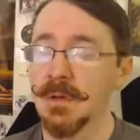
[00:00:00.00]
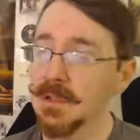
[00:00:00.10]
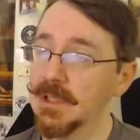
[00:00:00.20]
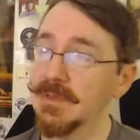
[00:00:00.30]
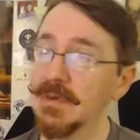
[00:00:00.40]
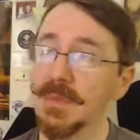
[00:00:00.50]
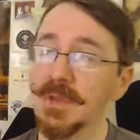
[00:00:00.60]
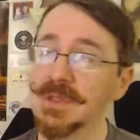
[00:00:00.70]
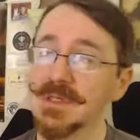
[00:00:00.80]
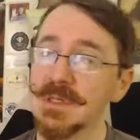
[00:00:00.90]
leaving
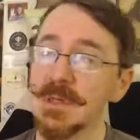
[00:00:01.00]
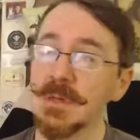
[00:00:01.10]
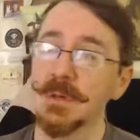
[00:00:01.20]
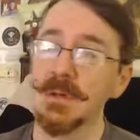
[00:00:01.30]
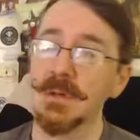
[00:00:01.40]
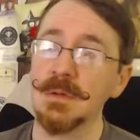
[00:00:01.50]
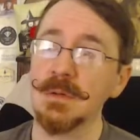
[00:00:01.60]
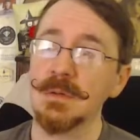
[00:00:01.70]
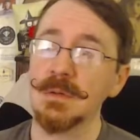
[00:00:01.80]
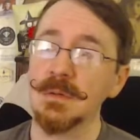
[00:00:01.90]
me a
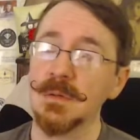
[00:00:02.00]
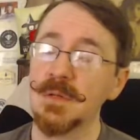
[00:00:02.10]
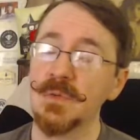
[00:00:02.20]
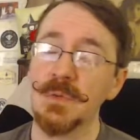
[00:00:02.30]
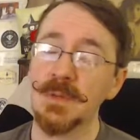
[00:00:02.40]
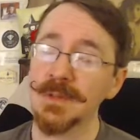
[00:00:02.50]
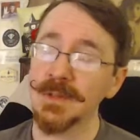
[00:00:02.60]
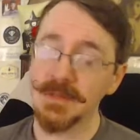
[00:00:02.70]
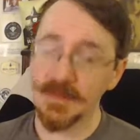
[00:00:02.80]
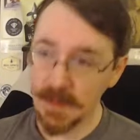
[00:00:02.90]
song that will
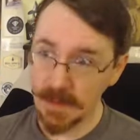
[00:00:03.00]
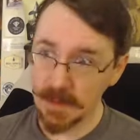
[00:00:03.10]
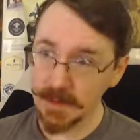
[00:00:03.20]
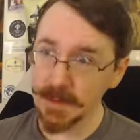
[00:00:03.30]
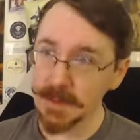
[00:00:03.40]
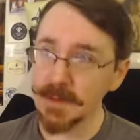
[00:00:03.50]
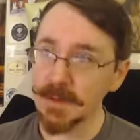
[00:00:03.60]
not die.